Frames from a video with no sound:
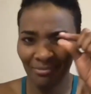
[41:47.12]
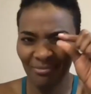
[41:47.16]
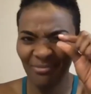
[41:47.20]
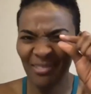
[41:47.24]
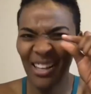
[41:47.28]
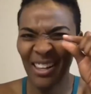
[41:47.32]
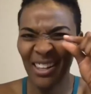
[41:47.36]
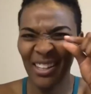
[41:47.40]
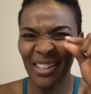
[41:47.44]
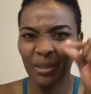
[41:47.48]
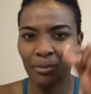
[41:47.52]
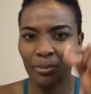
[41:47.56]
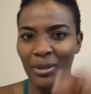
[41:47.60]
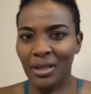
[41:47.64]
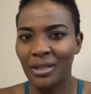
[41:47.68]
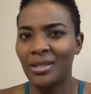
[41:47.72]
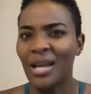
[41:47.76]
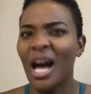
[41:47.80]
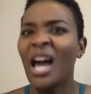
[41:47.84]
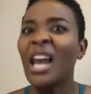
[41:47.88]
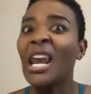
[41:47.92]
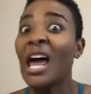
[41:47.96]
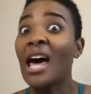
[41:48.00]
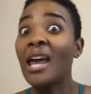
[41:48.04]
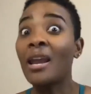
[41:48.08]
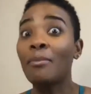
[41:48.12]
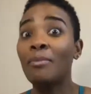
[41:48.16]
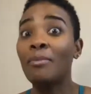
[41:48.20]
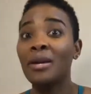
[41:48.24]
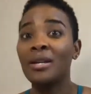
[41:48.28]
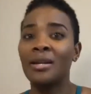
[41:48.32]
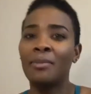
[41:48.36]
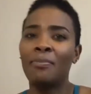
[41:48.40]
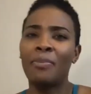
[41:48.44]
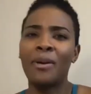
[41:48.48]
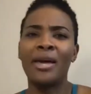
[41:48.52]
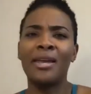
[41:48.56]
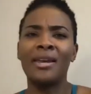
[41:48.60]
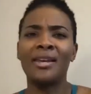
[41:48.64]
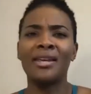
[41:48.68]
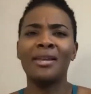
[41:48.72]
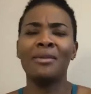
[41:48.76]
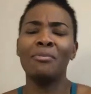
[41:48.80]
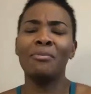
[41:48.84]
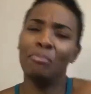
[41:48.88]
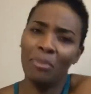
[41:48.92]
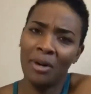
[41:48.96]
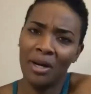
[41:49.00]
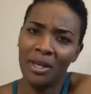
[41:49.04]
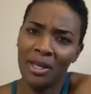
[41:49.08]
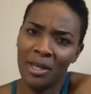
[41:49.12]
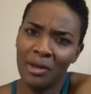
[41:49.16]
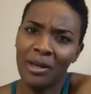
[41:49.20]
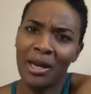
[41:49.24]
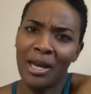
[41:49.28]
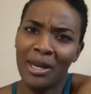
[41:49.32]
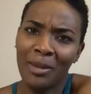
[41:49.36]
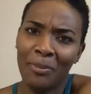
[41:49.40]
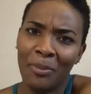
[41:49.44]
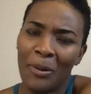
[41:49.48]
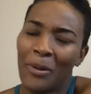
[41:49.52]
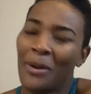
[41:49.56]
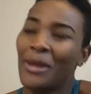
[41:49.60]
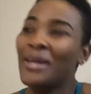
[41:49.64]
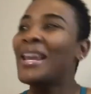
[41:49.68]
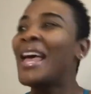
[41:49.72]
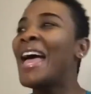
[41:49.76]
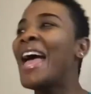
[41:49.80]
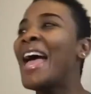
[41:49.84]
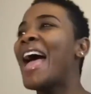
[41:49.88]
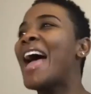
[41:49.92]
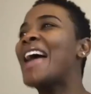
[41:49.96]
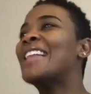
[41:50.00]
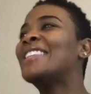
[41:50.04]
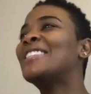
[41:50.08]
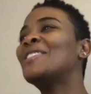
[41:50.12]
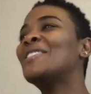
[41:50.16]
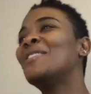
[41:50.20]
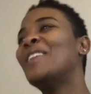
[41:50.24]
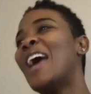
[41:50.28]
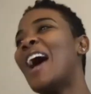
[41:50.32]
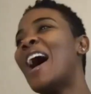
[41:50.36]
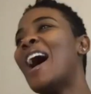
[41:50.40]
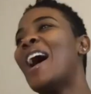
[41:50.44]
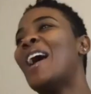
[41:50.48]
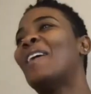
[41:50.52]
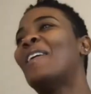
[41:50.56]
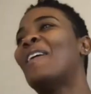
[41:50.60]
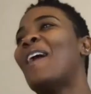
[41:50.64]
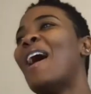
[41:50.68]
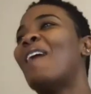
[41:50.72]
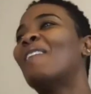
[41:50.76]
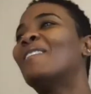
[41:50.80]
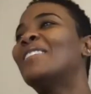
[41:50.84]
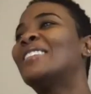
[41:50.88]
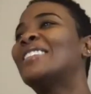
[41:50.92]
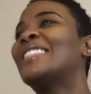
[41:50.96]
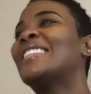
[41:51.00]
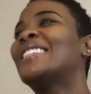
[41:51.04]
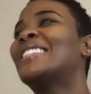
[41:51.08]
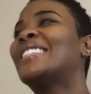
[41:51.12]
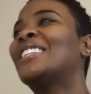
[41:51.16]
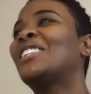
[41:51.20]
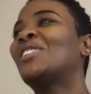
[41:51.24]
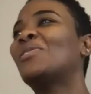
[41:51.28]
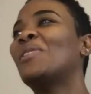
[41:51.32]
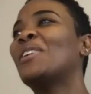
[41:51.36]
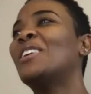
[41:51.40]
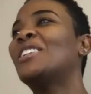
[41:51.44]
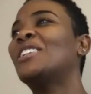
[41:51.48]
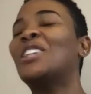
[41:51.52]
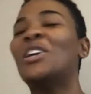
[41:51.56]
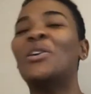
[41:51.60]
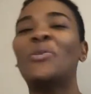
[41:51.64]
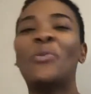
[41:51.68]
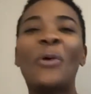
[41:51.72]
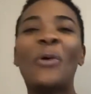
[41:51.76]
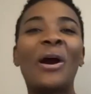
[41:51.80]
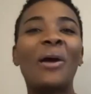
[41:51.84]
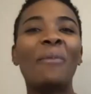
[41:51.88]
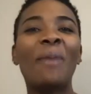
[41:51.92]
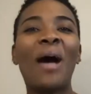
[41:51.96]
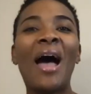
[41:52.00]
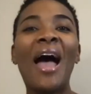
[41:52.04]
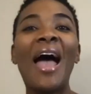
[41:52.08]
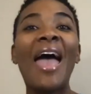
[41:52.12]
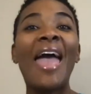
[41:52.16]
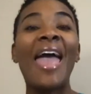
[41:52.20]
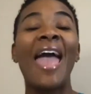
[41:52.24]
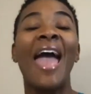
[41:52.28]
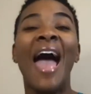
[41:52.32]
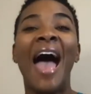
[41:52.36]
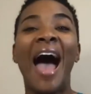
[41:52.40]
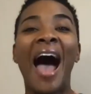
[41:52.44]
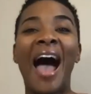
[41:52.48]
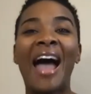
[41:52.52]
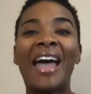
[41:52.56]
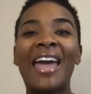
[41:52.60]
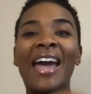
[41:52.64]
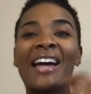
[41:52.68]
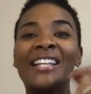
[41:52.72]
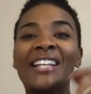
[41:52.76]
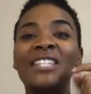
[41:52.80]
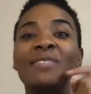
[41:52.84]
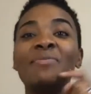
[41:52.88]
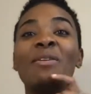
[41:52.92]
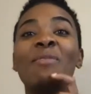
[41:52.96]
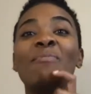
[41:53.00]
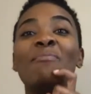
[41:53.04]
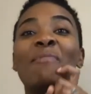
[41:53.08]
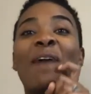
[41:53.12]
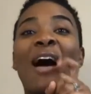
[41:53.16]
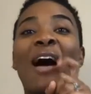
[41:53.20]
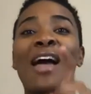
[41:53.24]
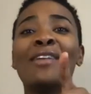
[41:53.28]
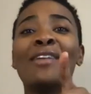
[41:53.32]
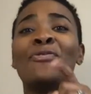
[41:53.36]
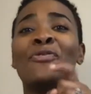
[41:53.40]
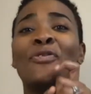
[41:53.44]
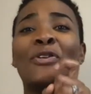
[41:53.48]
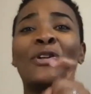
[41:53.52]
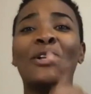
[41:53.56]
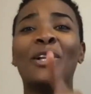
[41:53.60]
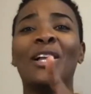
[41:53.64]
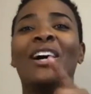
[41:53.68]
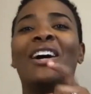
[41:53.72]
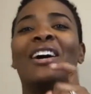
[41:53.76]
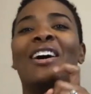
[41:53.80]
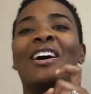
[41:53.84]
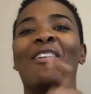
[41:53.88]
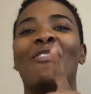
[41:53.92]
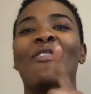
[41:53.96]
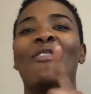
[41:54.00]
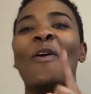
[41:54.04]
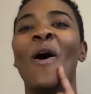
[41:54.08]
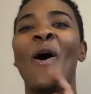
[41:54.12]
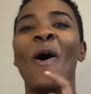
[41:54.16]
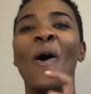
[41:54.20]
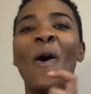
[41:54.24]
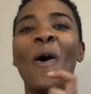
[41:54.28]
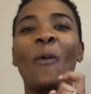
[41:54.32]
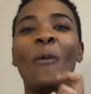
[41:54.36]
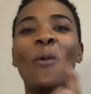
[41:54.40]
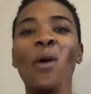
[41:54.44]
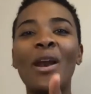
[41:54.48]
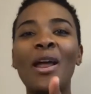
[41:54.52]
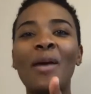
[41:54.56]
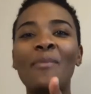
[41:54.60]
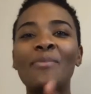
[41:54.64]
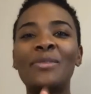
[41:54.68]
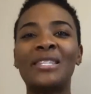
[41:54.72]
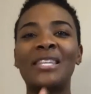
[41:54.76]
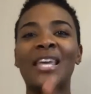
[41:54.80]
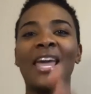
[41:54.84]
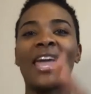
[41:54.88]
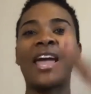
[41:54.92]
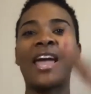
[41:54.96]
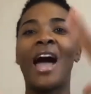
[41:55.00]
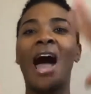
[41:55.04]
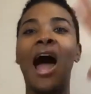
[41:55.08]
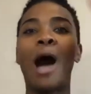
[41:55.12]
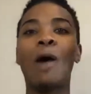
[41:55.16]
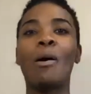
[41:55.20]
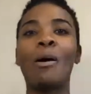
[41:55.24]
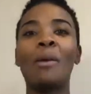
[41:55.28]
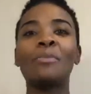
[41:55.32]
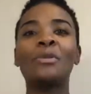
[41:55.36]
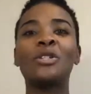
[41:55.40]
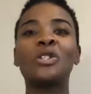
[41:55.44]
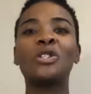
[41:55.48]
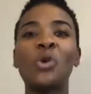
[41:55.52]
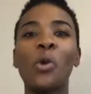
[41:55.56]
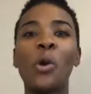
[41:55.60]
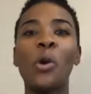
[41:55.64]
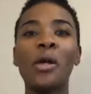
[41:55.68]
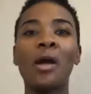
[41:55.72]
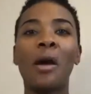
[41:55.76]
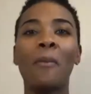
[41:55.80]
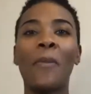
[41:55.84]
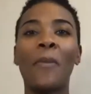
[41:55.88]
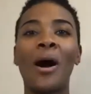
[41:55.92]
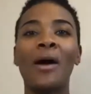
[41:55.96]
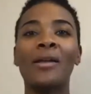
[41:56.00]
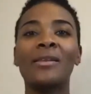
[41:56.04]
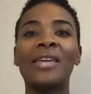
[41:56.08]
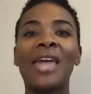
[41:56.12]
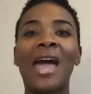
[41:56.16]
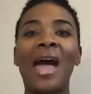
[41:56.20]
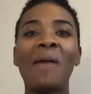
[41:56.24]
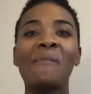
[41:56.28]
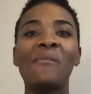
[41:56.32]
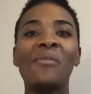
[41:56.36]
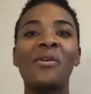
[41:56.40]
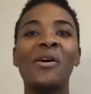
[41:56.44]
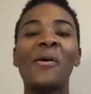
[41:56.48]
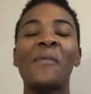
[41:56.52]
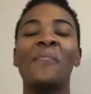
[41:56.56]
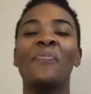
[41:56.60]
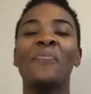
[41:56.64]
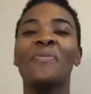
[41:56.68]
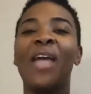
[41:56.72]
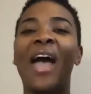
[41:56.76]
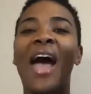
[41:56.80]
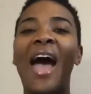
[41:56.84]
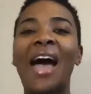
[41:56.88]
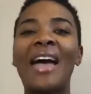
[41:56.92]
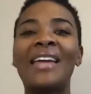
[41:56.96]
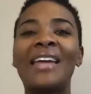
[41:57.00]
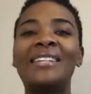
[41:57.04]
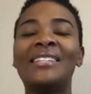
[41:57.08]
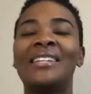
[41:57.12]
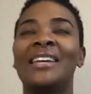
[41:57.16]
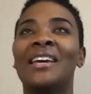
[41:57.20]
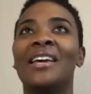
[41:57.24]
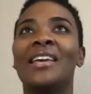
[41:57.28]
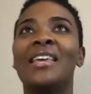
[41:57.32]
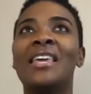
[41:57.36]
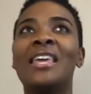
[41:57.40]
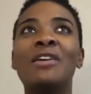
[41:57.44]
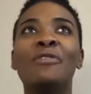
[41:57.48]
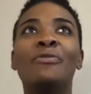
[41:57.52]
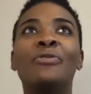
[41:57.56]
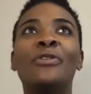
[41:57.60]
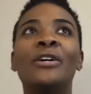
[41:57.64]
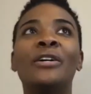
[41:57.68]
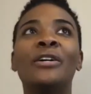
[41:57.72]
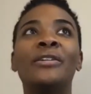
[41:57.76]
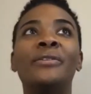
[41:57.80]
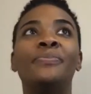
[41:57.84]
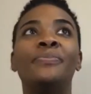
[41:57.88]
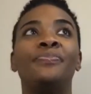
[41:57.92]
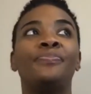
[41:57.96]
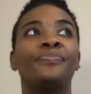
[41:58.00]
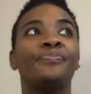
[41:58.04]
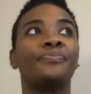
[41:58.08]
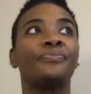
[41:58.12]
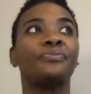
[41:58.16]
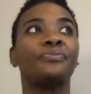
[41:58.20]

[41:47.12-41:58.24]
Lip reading: A little bit, a lot of it, depending, but you get the point. And so now I was in a situation whereby I had to be mindful of what I'm saying, how I'm showing up on camera. And even